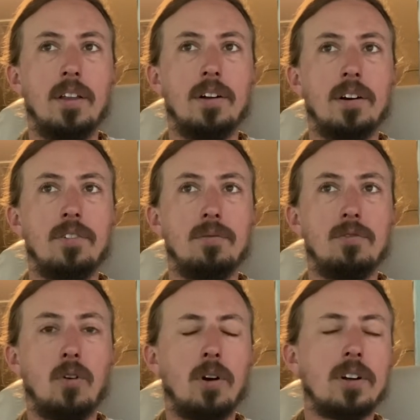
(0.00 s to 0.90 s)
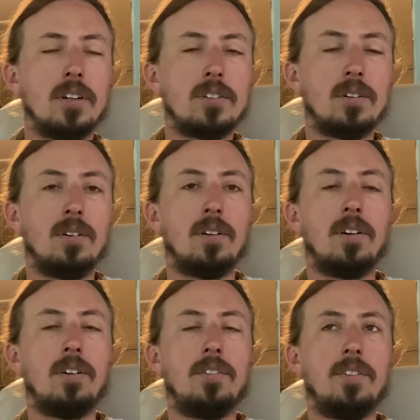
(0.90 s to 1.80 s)
There are some Ford
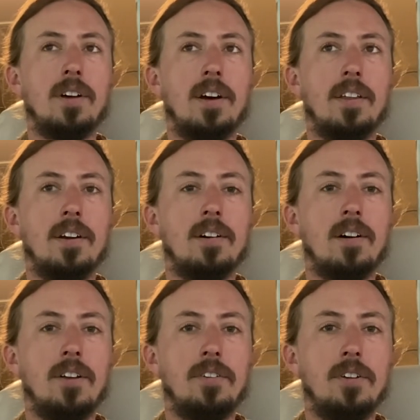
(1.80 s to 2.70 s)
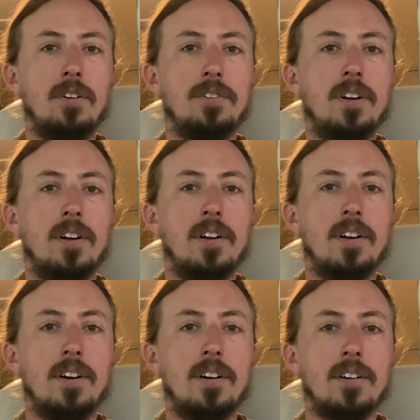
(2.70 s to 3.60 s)
controllers that are also used
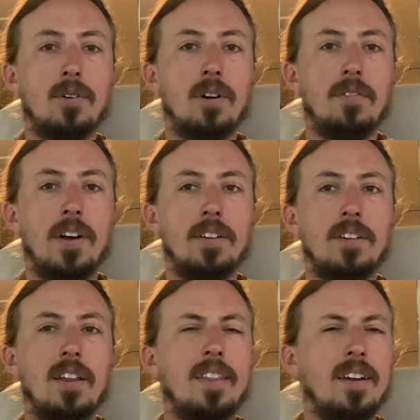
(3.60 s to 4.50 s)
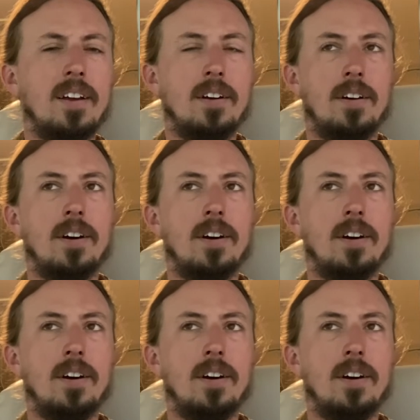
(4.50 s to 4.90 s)
on Corvettes, I think,